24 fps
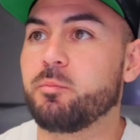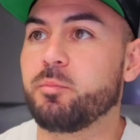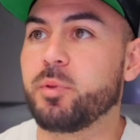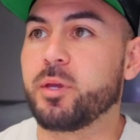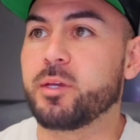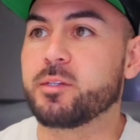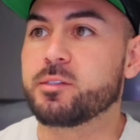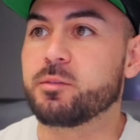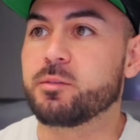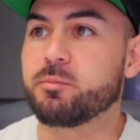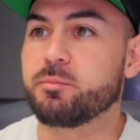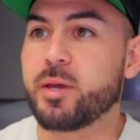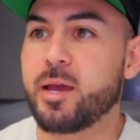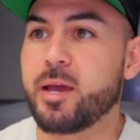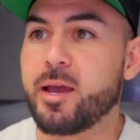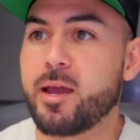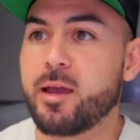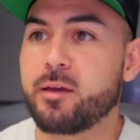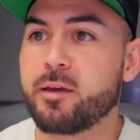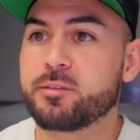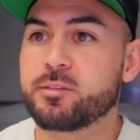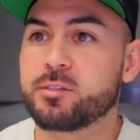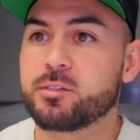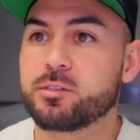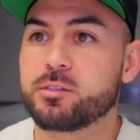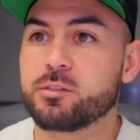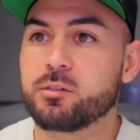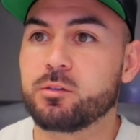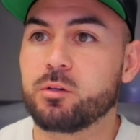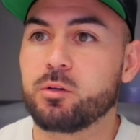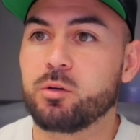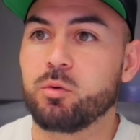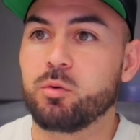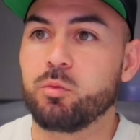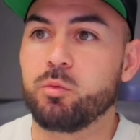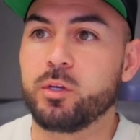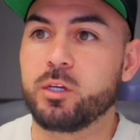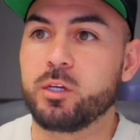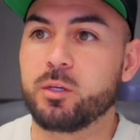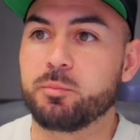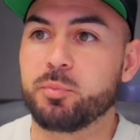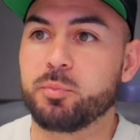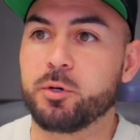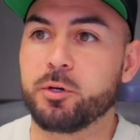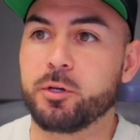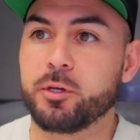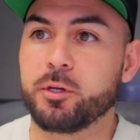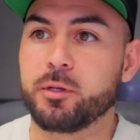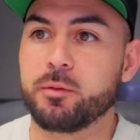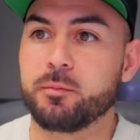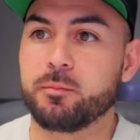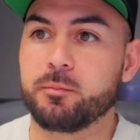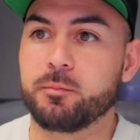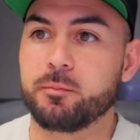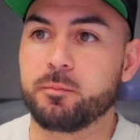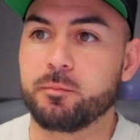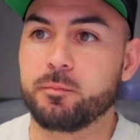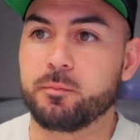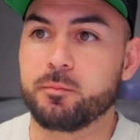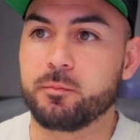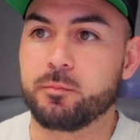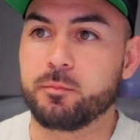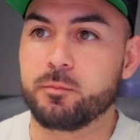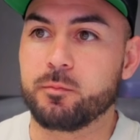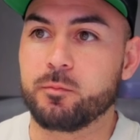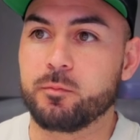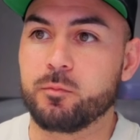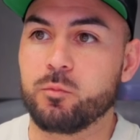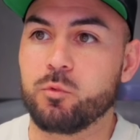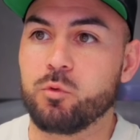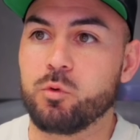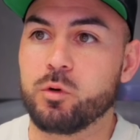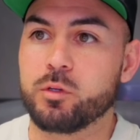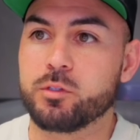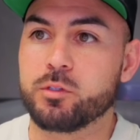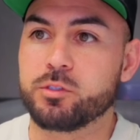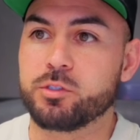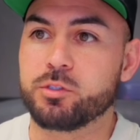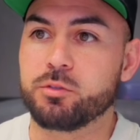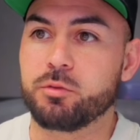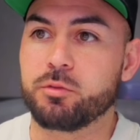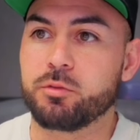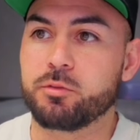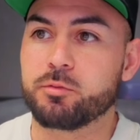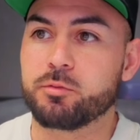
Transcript: beds and baths. We could put 1, 2,